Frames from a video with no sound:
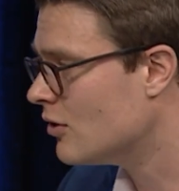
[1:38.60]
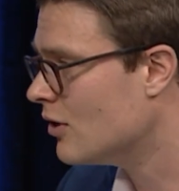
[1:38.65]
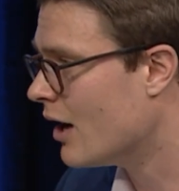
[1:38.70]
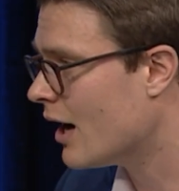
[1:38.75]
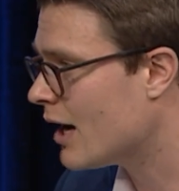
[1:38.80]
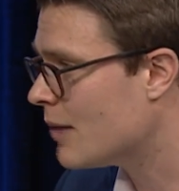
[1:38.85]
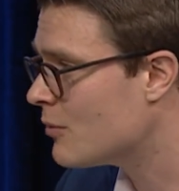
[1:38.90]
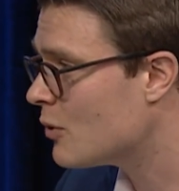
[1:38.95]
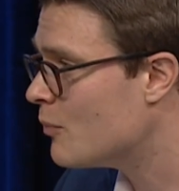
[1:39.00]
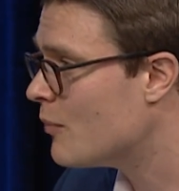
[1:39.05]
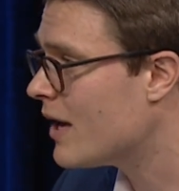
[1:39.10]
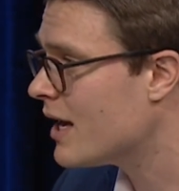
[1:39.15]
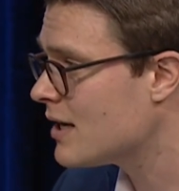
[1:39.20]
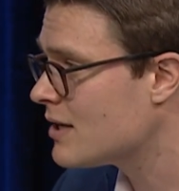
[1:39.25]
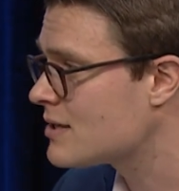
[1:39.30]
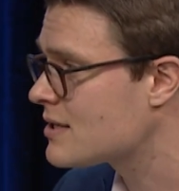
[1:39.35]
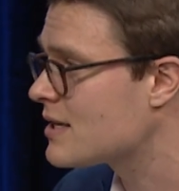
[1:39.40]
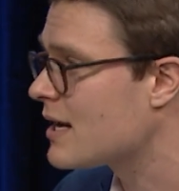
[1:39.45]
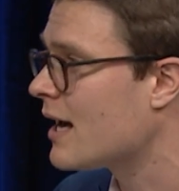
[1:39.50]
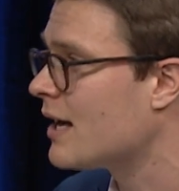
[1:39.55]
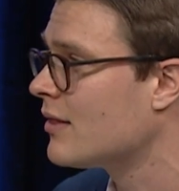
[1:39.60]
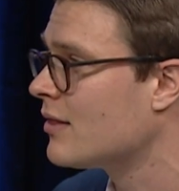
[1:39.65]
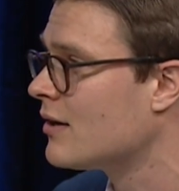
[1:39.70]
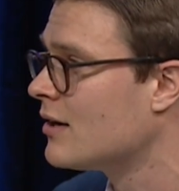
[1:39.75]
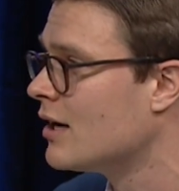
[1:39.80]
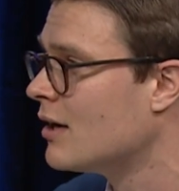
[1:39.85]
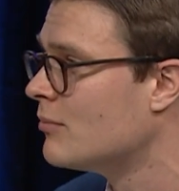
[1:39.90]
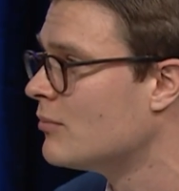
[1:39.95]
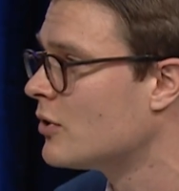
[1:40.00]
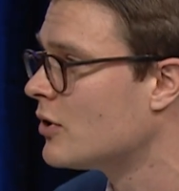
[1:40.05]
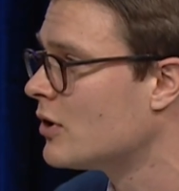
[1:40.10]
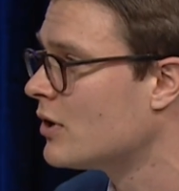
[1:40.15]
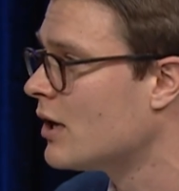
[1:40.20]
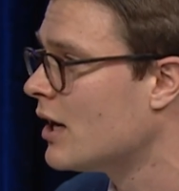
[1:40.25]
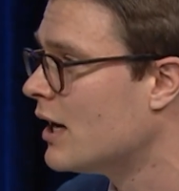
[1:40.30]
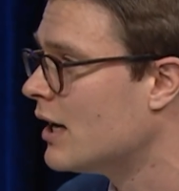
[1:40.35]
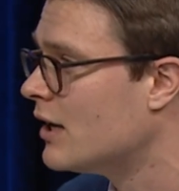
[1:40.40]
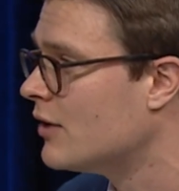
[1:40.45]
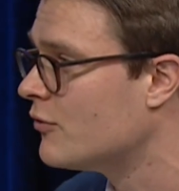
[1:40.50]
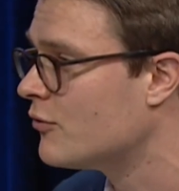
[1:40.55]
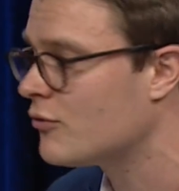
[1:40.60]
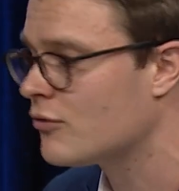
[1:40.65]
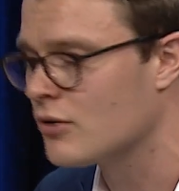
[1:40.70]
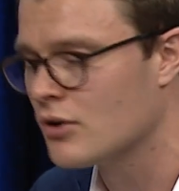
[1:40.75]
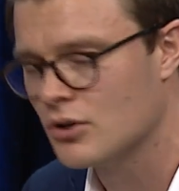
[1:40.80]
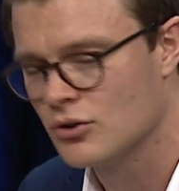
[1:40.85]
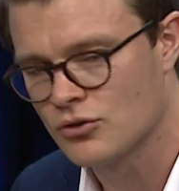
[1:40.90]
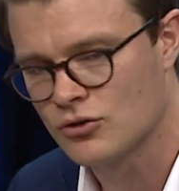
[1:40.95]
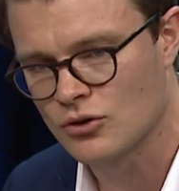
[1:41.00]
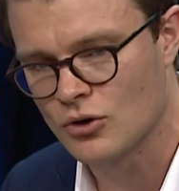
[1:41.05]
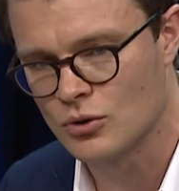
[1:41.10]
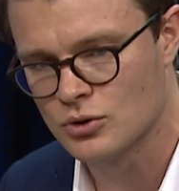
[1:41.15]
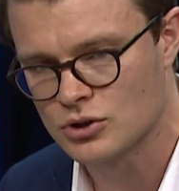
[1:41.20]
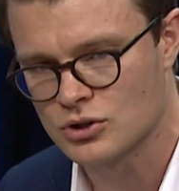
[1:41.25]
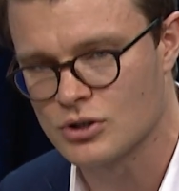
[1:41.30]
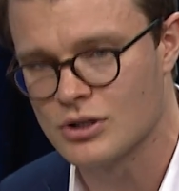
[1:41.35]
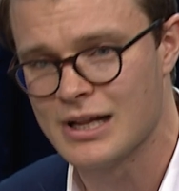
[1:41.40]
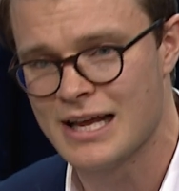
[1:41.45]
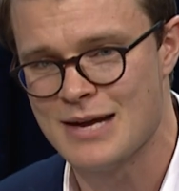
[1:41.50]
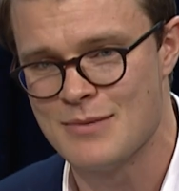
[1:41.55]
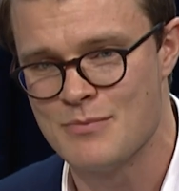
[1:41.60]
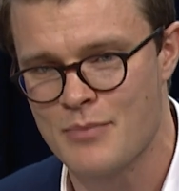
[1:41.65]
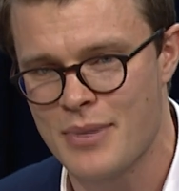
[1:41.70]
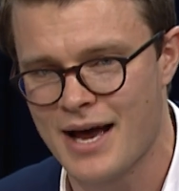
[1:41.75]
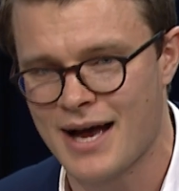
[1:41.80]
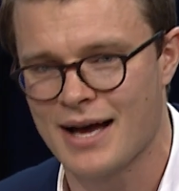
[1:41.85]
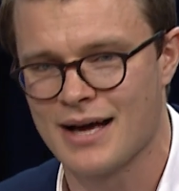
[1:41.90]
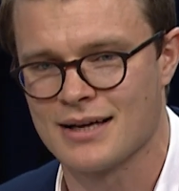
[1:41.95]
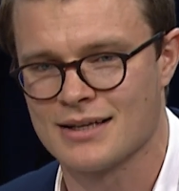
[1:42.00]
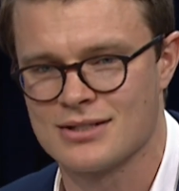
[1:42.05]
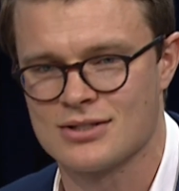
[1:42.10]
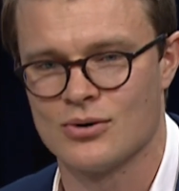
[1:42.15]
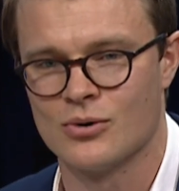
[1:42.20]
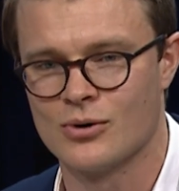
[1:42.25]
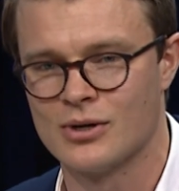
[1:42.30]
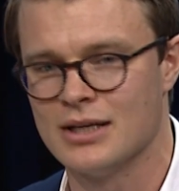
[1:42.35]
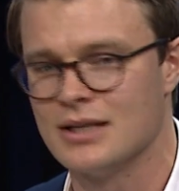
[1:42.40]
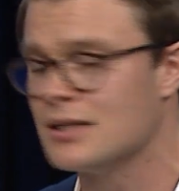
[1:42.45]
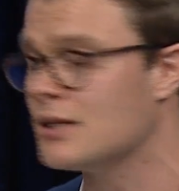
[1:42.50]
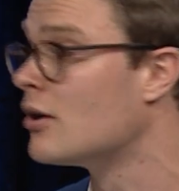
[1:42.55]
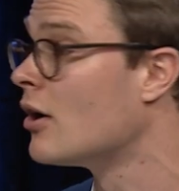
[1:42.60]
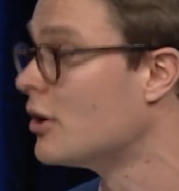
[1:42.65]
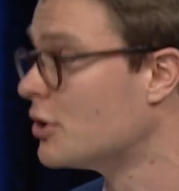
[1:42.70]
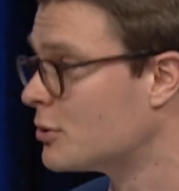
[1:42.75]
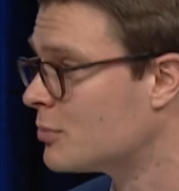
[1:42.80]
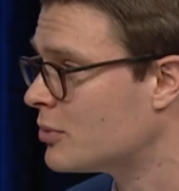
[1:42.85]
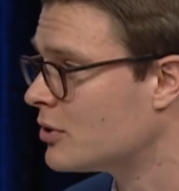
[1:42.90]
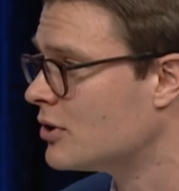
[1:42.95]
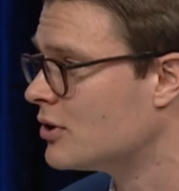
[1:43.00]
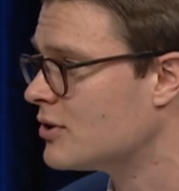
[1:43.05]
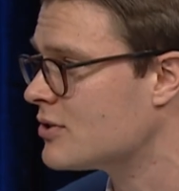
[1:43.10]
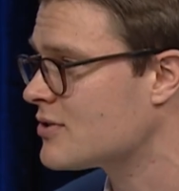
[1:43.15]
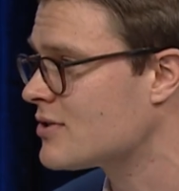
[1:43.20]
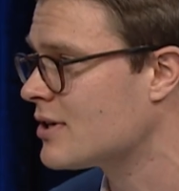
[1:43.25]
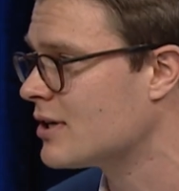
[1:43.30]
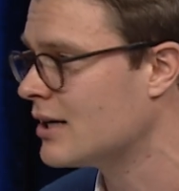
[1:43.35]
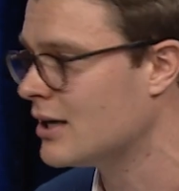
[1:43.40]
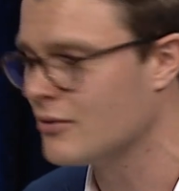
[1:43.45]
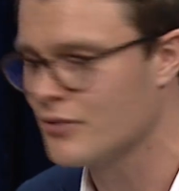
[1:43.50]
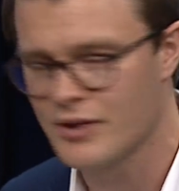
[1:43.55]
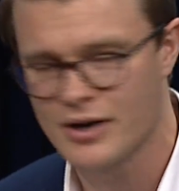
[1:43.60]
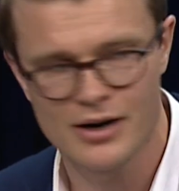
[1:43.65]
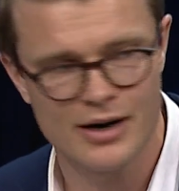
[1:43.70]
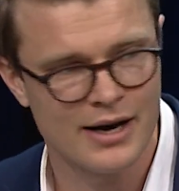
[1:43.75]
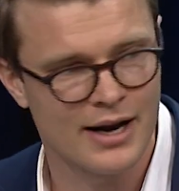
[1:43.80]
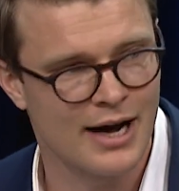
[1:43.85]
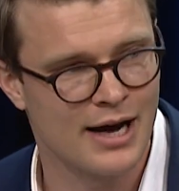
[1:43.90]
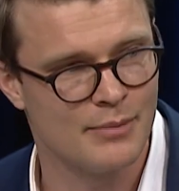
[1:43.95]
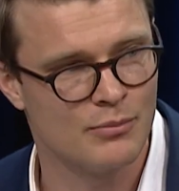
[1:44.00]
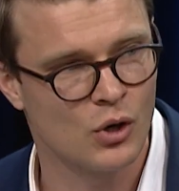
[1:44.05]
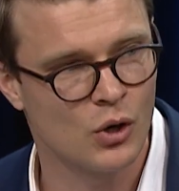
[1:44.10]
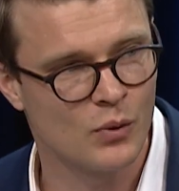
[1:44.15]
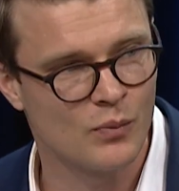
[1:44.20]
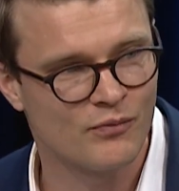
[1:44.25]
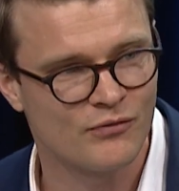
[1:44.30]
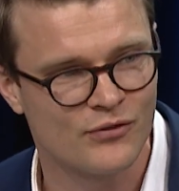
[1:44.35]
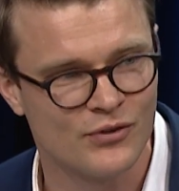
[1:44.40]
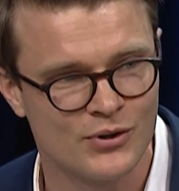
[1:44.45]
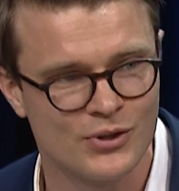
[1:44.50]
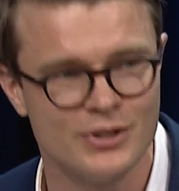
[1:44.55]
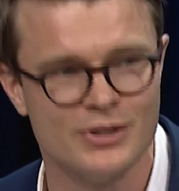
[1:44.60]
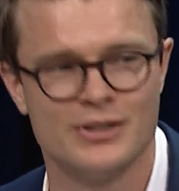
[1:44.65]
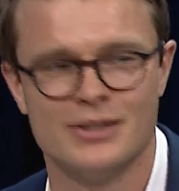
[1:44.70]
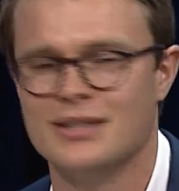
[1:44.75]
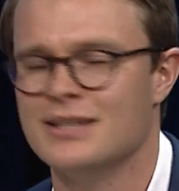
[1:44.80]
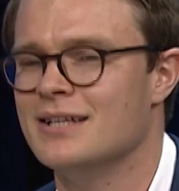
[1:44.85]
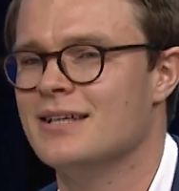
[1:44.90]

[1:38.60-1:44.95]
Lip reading: I'm amazed at the number of social impact-oriented entrepreneurs that are out there, and I'm hopeful